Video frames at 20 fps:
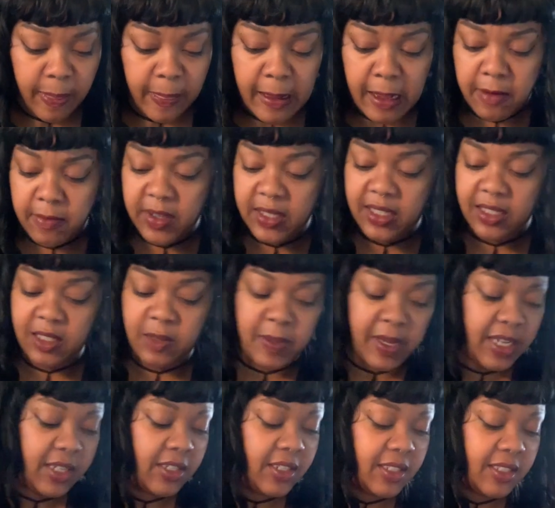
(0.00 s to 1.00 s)
With this
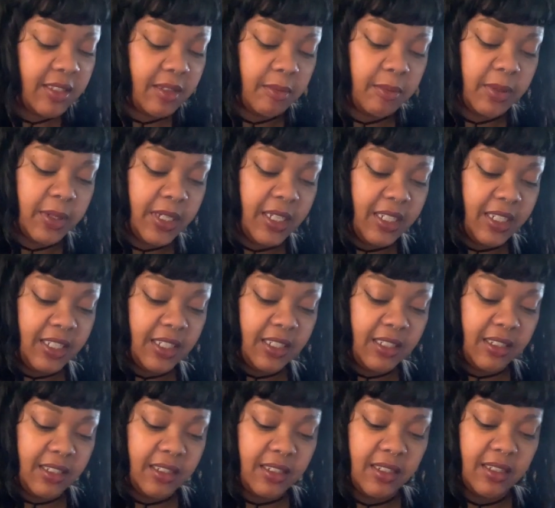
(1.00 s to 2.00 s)
patience and
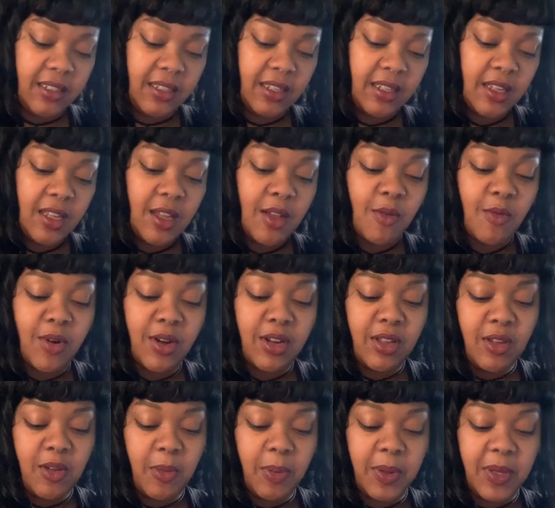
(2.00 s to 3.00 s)
planning, what are
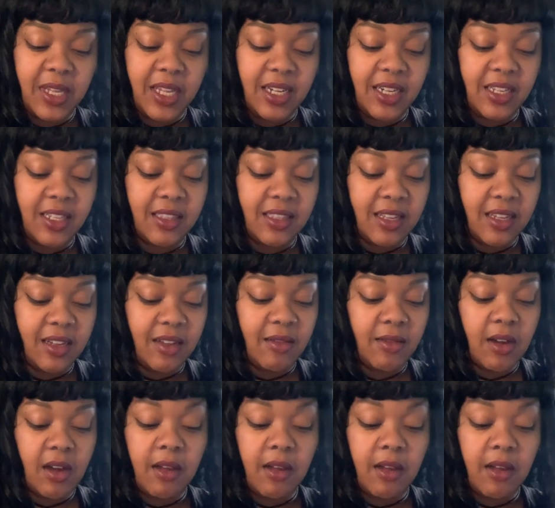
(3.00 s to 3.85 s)
you planning though?